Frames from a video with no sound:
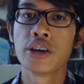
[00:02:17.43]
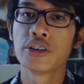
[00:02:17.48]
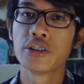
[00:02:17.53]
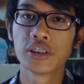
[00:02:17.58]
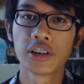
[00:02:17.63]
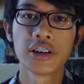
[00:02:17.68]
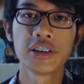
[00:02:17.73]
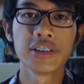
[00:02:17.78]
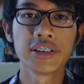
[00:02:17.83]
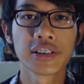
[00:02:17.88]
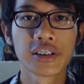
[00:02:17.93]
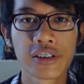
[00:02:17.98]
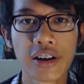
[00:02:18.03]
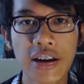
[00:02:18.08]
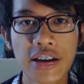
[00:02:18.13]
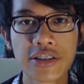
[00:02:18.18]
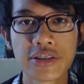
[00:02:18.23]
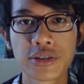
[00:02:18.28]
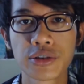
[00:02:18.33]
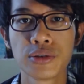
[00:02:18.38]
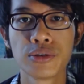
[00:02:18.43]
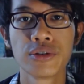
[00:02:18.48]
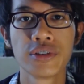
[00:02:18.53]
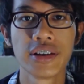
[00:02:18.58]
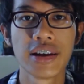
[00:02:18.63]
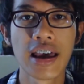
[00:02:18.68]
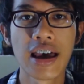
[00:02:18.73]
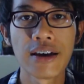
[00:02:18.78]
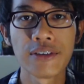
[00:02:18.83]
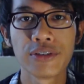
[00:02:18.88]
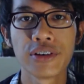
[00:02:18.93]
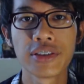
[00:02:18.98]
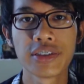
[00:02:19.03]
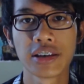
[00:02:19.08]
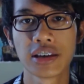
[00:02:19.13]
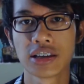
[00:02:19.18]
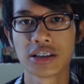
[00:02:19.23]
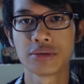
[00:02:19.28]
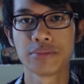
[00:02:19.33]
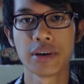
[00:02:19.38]
You learned in grade school that
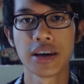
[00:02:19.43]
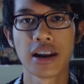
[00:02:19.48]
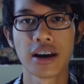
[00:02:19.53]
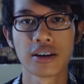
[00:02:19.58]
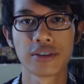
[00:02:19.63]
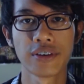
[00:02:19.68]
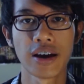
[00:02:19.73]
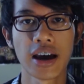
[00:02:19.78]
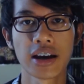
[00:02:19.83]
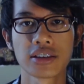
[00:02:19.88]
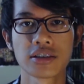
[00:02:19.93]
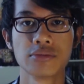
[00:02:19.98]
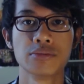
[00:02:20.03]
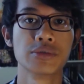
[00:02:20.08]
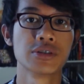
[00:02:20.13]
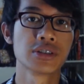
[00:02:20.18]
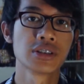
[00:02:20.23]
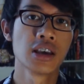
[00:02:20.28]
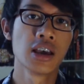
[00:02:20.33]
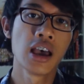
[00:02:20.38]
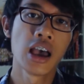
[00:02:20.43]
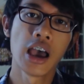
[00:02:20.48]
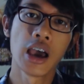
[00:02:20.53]
everything is made out of atoms,